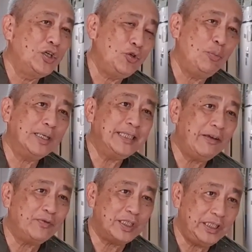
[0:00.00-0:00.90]
You must
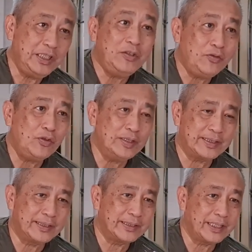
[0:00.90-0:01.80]
have the
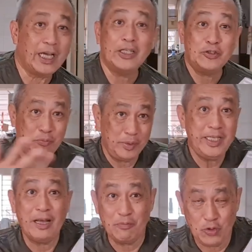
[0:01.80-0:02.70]
interest to
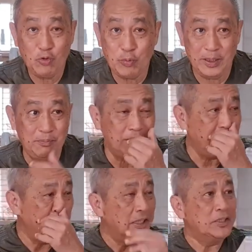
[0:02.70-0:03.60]
meet up new people.